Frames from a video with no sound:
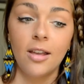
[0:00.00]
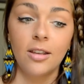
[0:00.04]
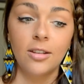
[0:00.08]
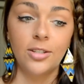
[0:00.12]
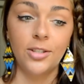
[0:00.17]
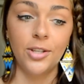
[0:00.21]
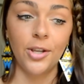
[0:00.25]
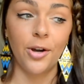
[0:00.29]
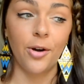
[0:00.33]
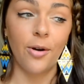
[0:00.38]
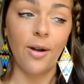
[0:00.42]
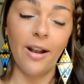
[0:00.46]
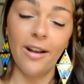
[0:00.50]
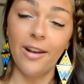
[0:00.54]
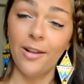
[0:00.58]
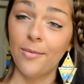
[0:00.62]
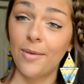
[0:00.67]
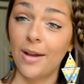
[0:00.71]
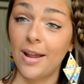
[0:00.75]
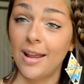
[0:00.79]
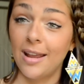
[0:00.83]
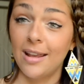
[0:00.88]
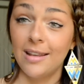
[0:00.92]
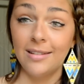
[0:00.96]
So
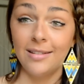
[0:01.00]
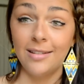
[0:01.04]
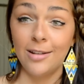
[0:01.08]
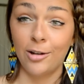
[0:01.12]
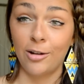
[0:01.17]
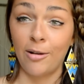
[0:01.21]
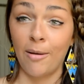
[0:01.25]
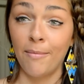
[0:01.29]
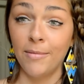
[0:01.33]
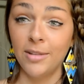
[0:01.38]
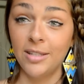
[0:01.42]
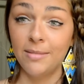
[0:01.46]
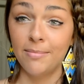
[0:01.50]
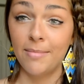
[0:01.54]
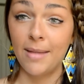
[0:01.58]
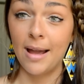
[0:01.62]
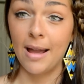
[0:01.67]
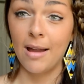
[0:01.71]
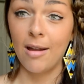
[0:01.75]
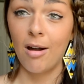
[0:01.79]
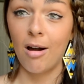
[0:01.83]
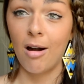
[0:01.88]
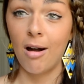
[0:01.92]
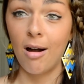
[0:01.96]
anyways, here comes
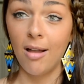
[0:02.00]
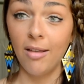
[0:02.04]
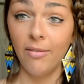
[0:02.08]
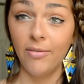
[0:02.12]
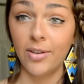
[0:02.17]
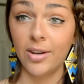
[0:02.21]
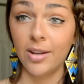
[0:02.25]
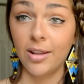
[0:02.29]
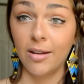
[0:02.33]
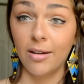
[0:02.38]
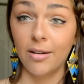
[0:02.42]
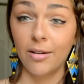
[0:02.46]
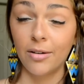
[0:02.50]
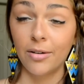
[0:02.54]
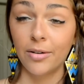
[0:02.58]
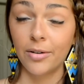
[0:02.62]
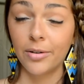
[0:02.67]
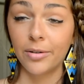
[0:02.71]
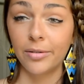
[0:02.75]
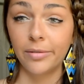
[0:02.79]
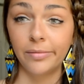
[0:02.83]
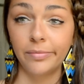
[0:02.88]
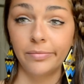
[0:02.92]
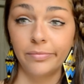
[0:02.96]
my haul
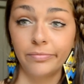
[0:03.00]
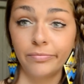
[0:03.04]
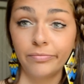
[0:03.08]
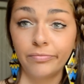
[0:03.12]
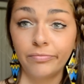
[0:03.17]
video.